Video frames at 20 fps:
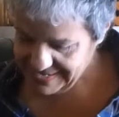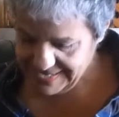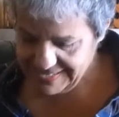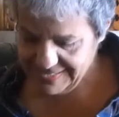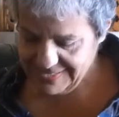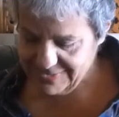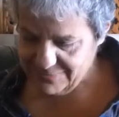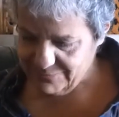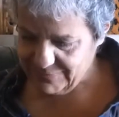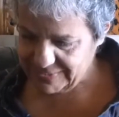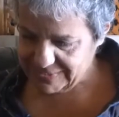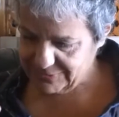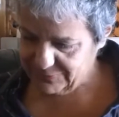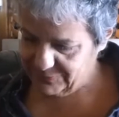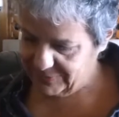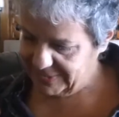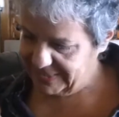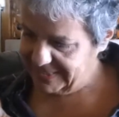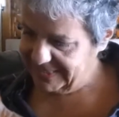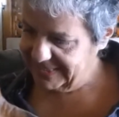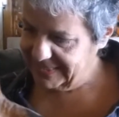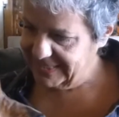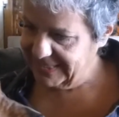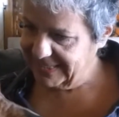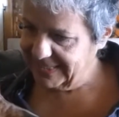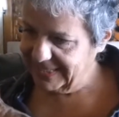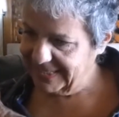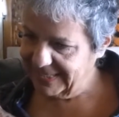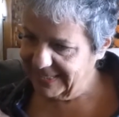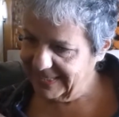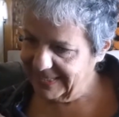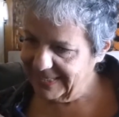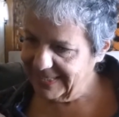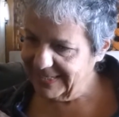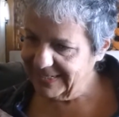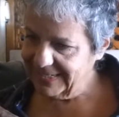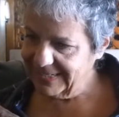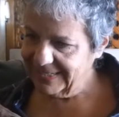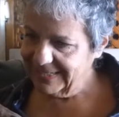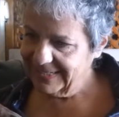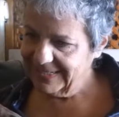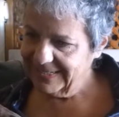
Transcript: Hello, my sweet little girl.